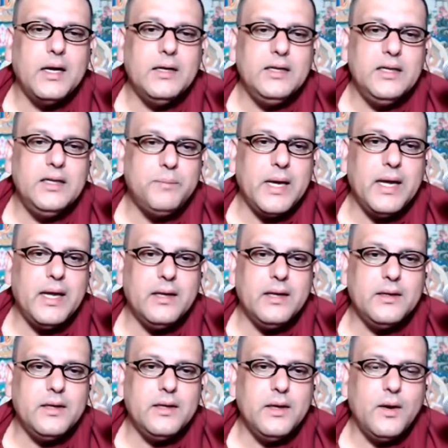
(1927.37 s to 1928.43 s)

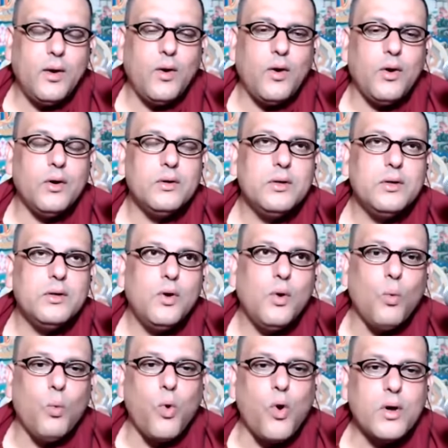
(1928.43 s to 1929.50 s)
depend on
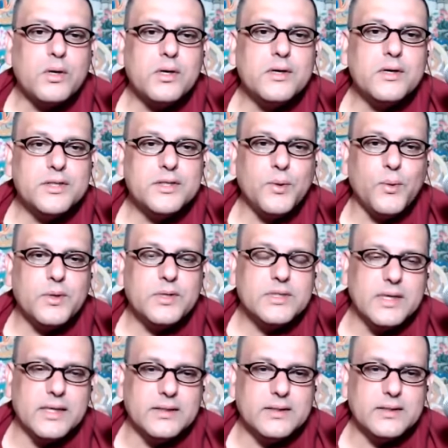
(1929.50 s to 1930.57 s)
water
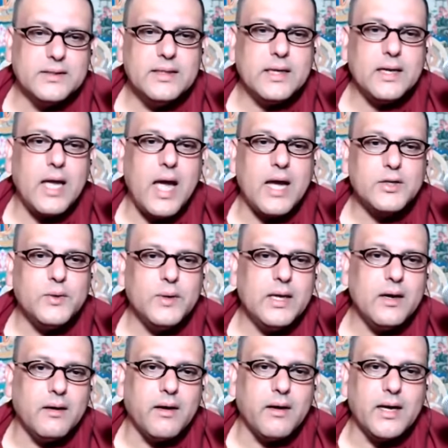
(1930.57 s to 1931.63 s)
sources that actually
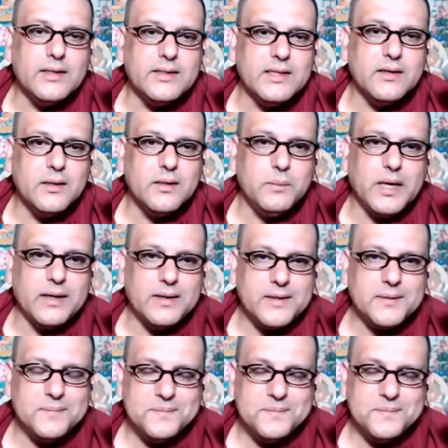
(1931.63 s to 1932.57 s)
arise in Tibet.